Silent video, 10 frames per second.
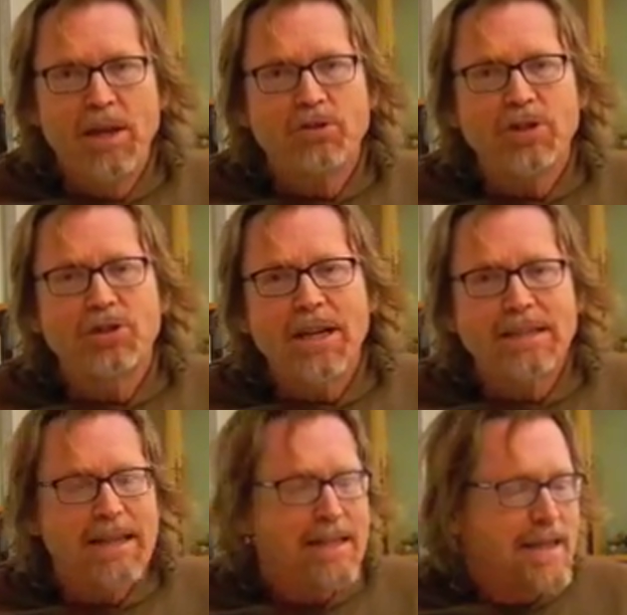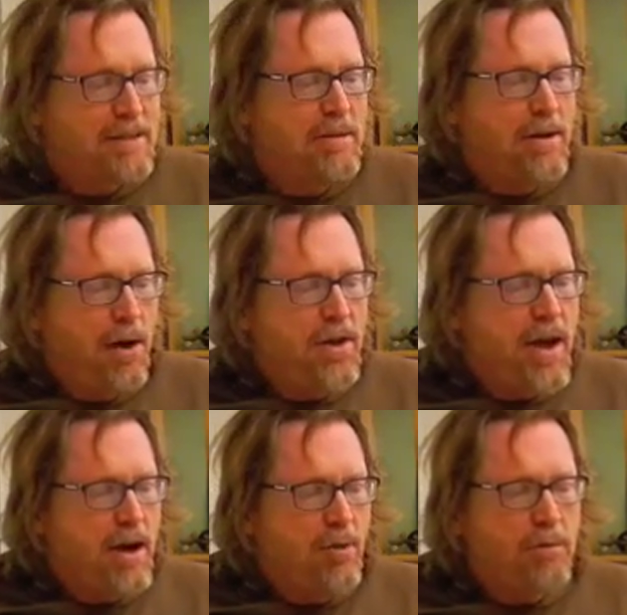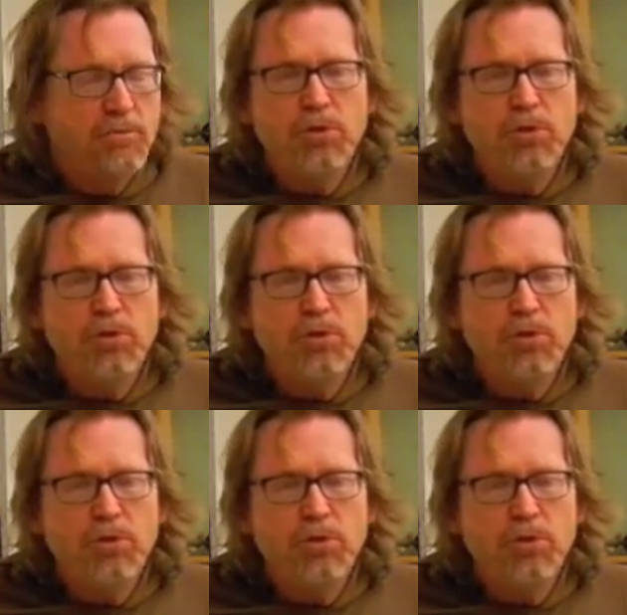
suggesting that, oh yeah, well,